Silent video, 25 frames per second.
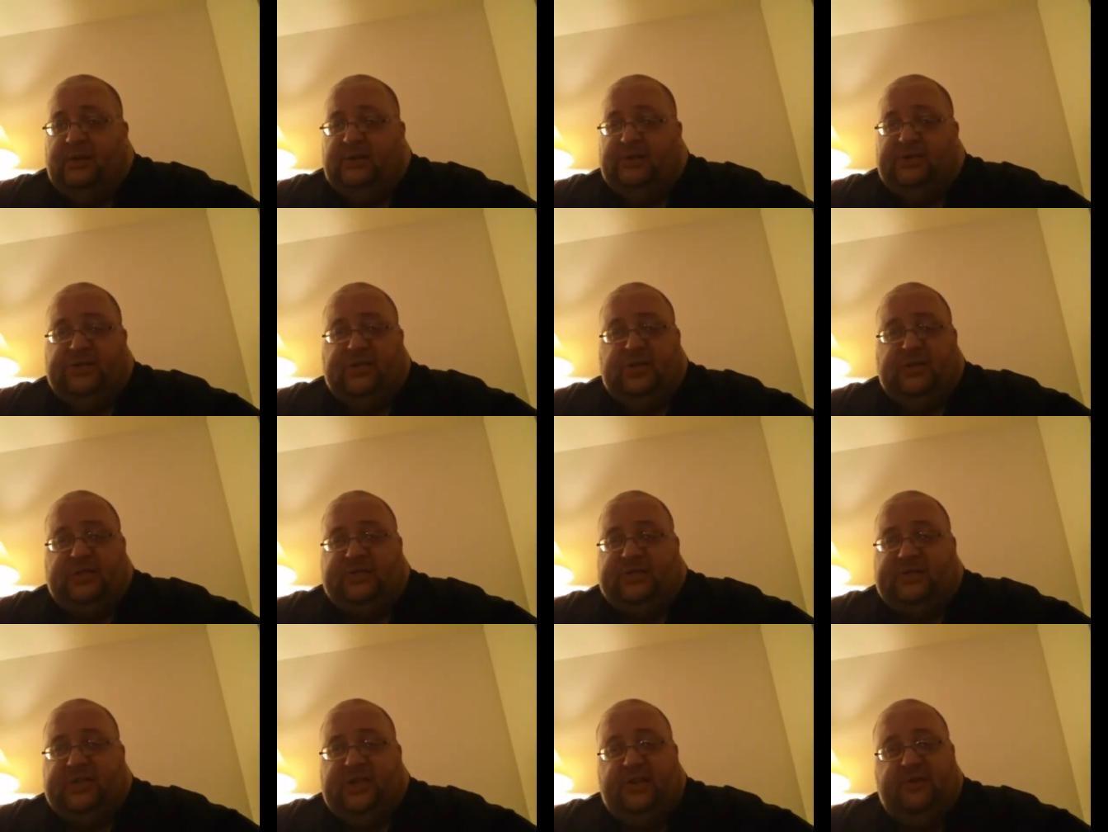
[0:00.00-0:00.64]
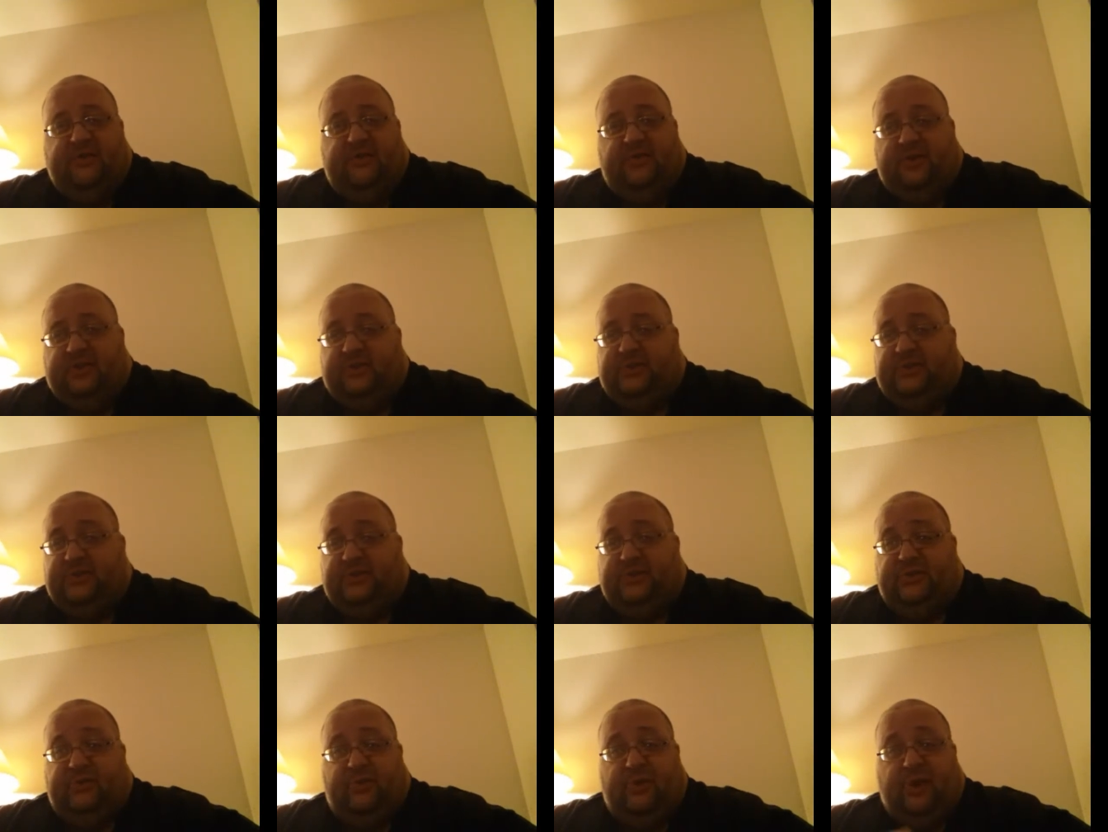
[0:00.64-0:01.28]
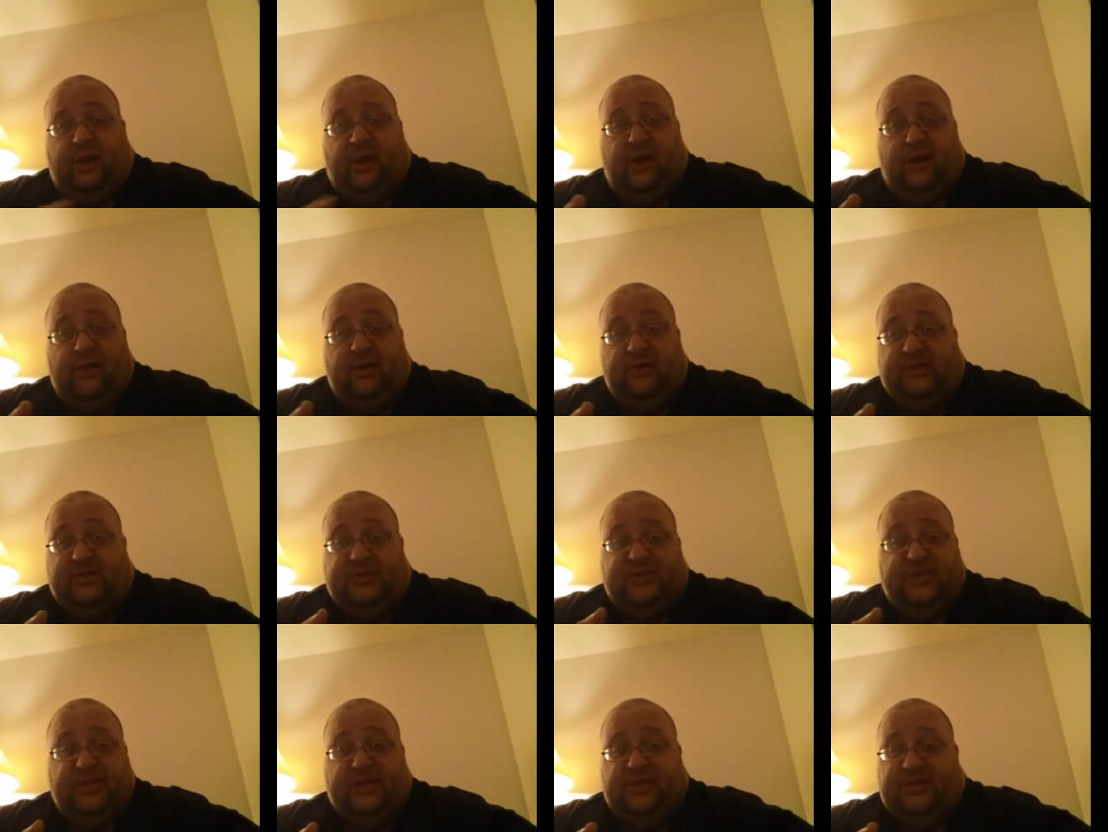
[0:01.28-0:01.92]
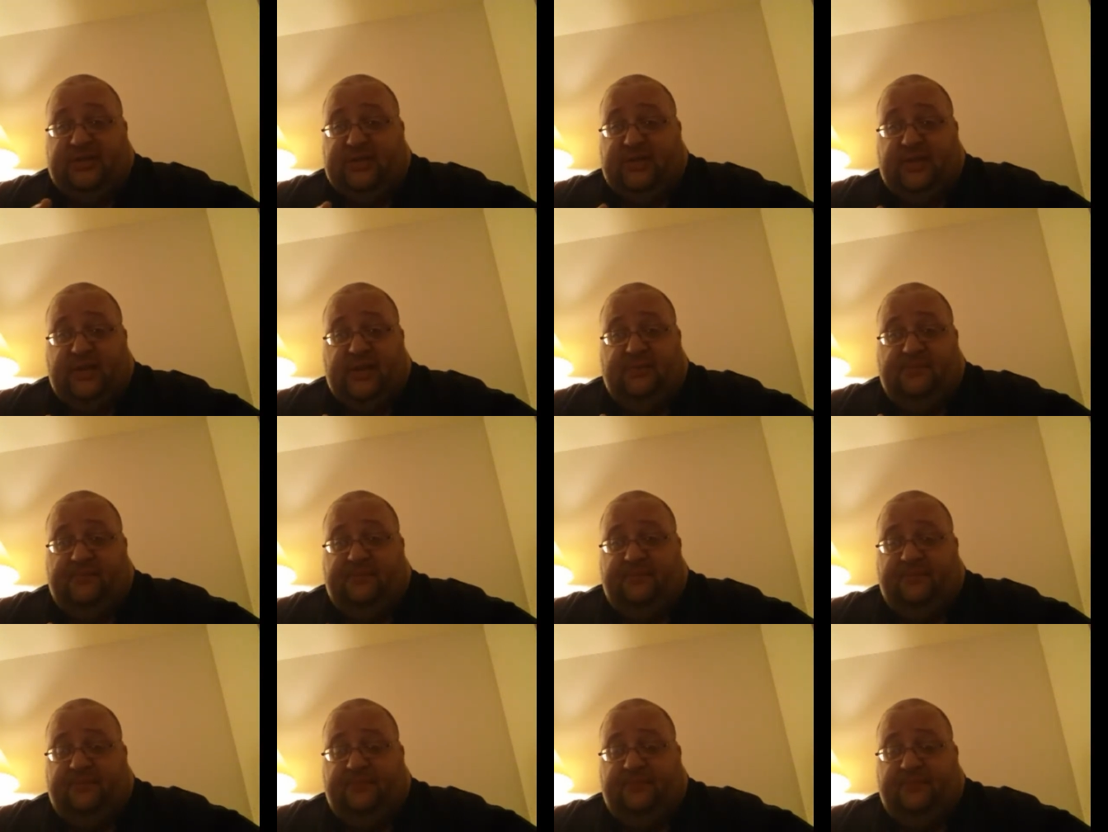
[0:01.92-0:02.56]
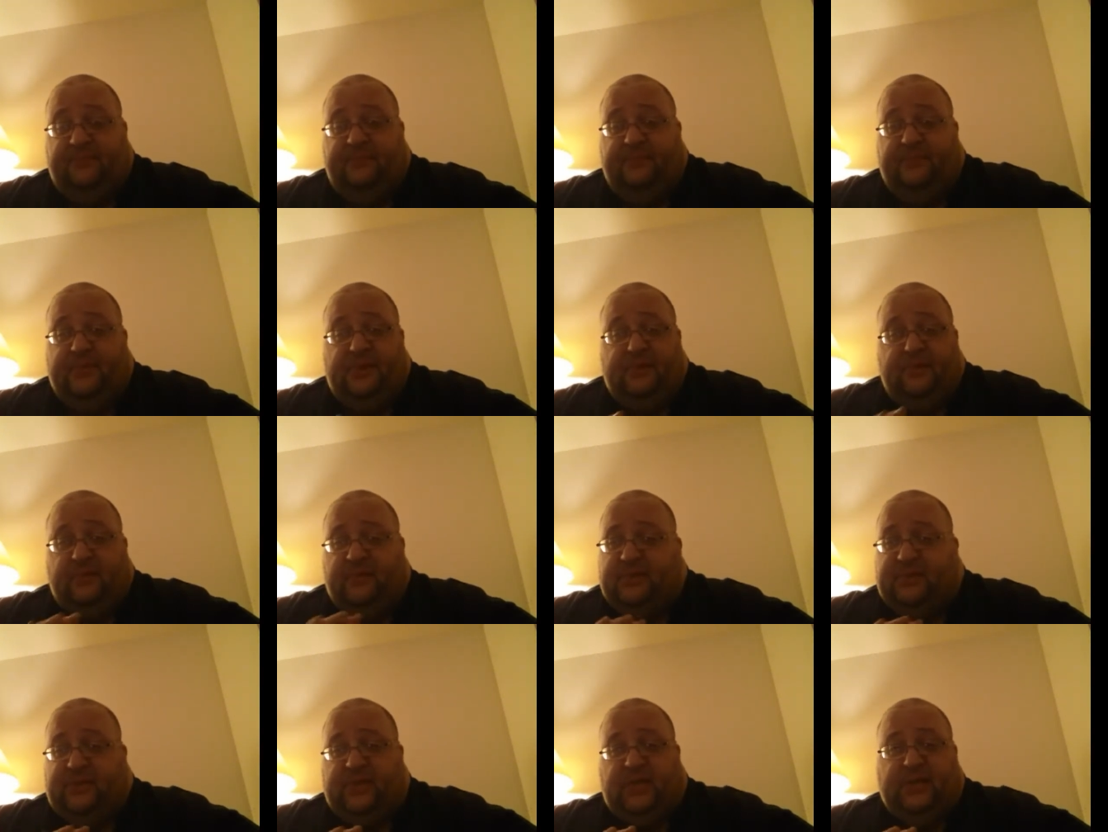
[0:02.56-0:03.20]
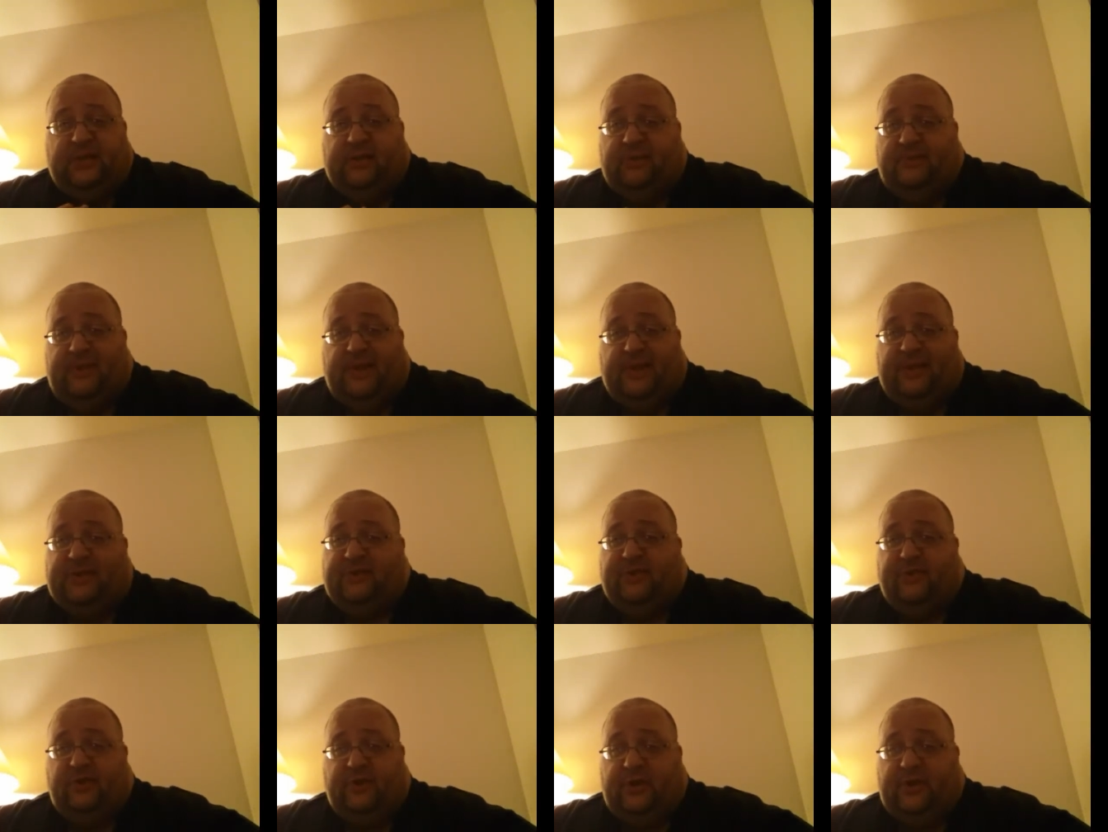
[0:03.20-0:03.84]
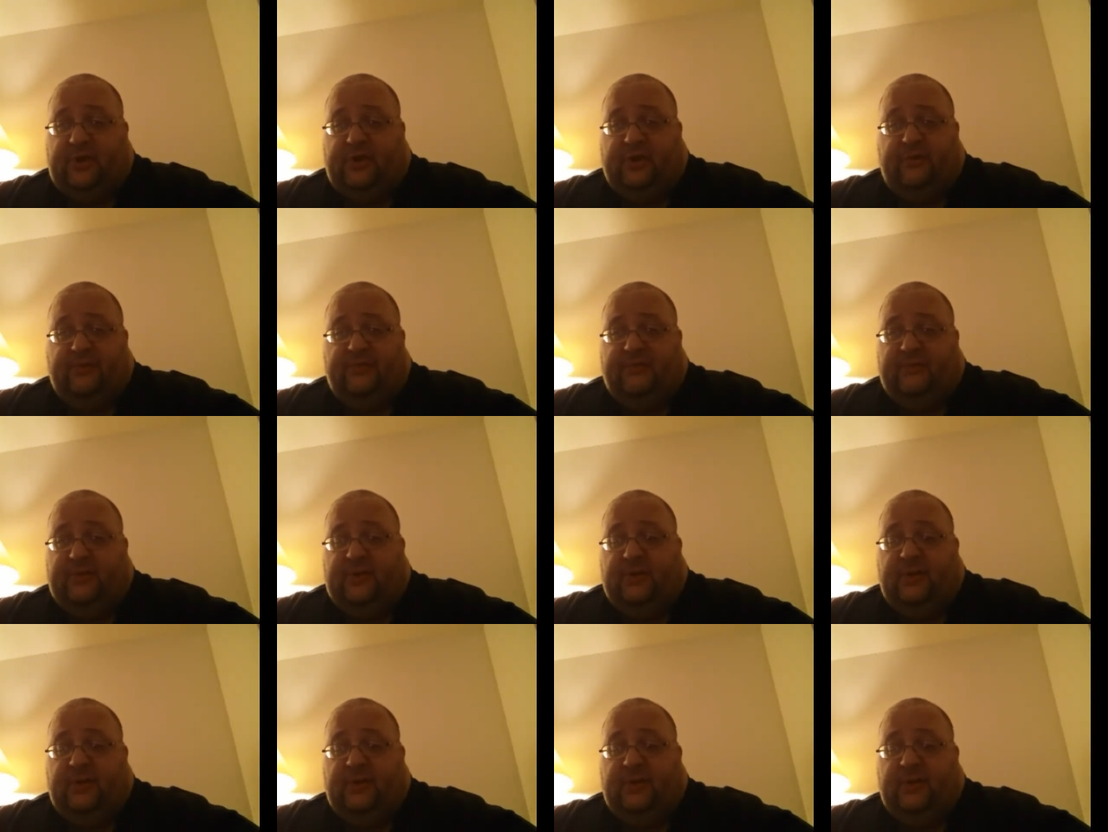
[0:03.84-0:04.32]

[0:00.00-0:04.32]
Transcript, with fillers: John Cena versus The Rock the second time was not the match of the year.